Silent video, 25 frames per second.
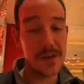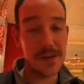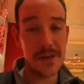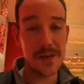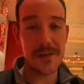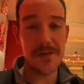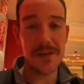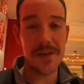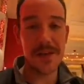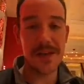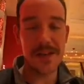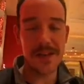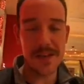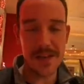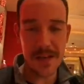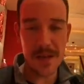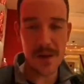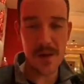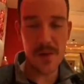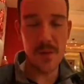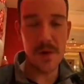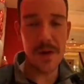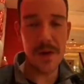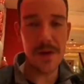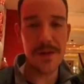enough to
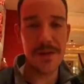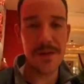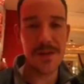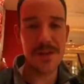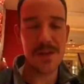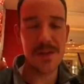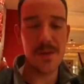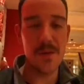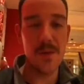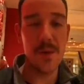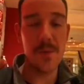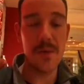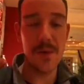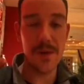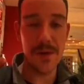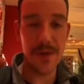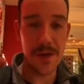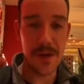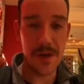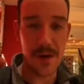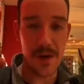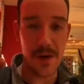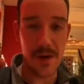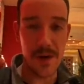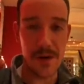continue with, so we put in the
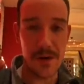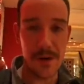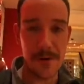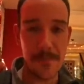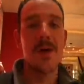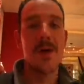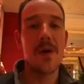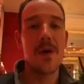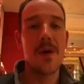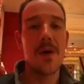call.